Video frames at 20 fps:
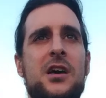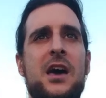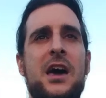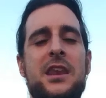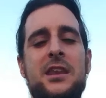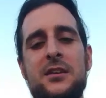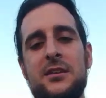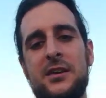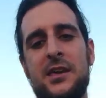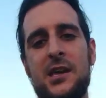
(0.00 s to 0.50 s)

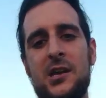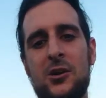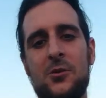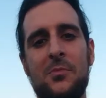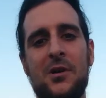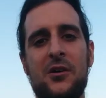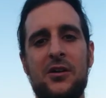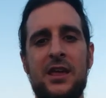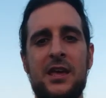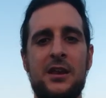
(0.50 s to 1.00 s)
I didn't care
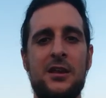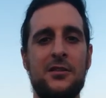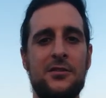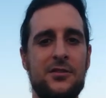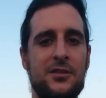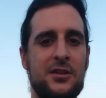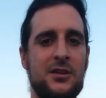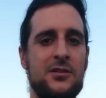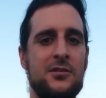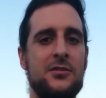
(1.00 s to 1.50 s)
about
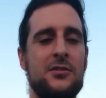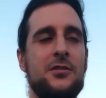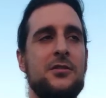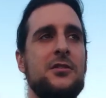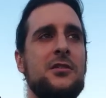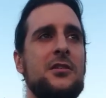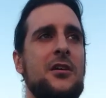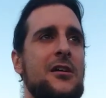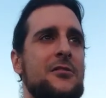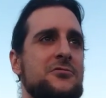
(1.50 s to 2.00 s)
anything.
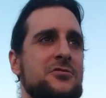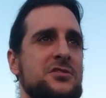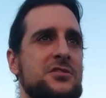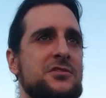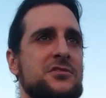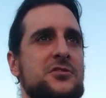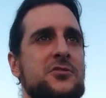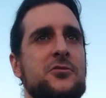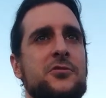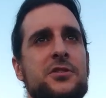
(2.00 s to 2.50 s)
I was
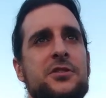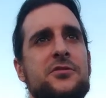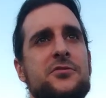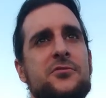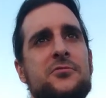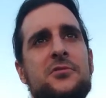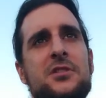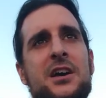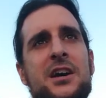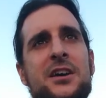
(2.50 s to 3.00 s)
just going
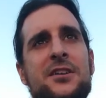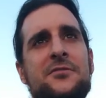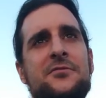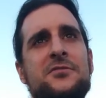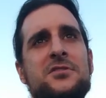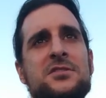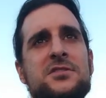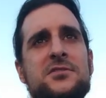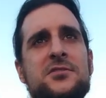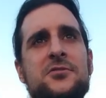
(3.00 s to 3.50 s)
through
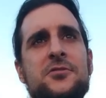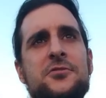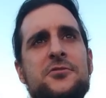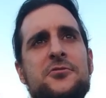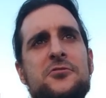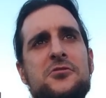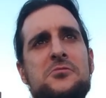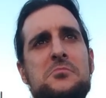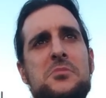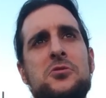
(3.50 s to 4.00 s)
life, just going
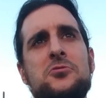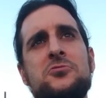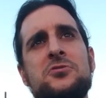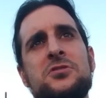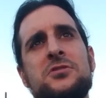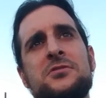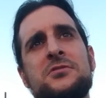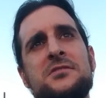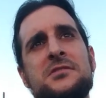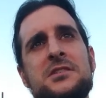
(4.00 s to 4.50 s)
through the
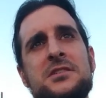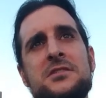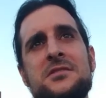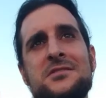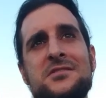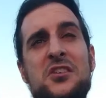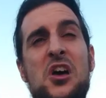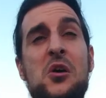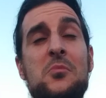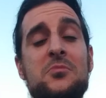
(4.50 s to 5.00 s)
motions like a
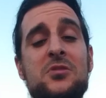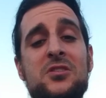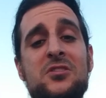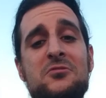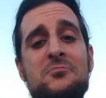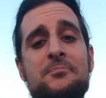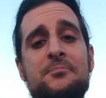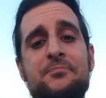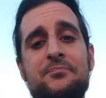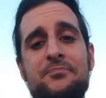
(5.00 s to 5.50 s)
zombie.